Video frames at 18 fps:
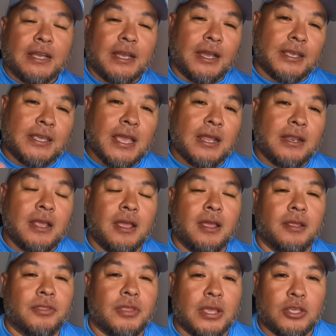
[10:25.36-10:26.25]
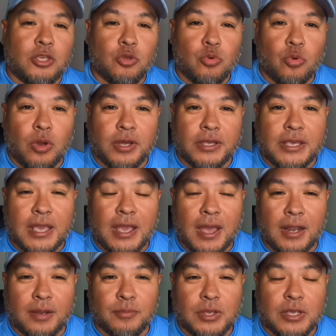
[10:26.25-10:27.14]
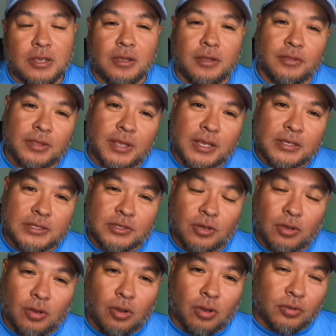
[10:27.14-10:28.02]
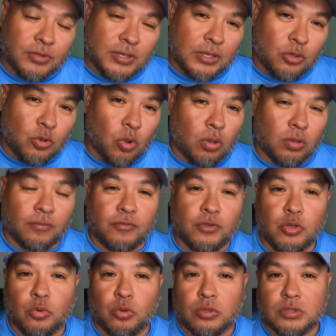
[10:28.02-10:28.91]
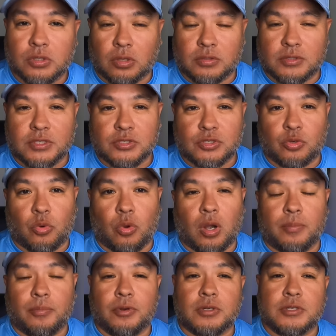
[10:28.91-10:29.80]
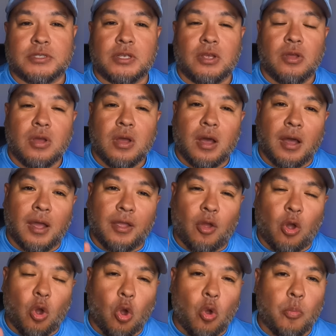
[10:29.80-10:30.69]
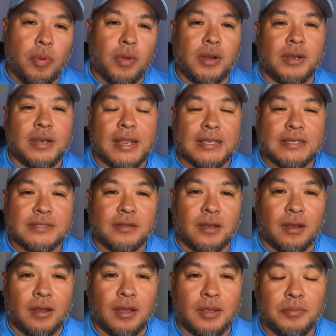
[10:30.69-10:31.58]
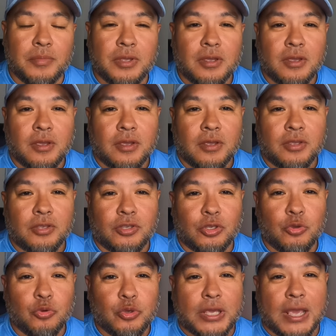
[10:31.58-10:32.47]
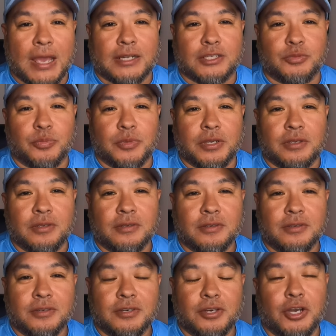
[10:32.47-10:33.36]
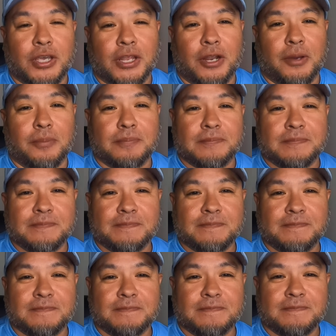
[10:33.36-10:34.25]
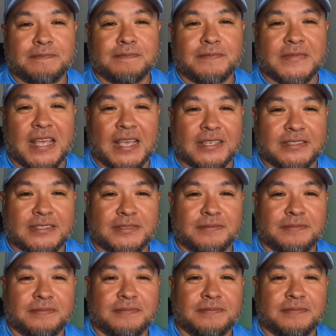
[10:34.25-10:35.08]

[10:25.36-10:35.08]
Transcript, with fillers: Again, thank you, Academy. Thanks, thank you all the viewers, all the subscribers. I hope next time you catch me hooking up. Thanks.